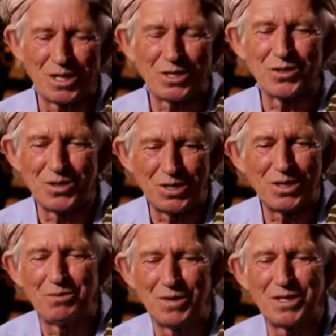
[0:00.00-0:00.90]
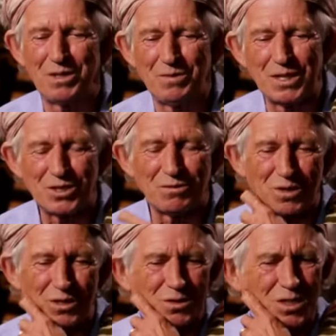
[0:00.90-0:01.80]
record, a Muddy, Best of
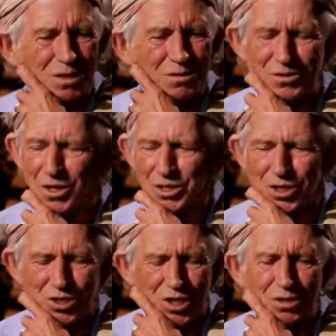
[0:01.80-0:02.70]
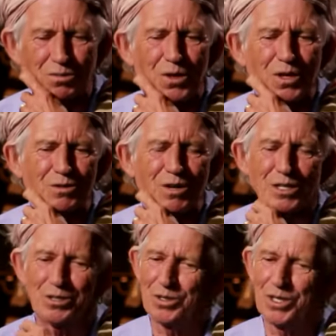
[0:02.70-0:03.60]
Muddies, and the Chuck Berry
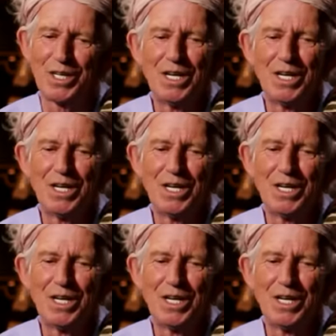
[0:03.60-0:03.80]
record.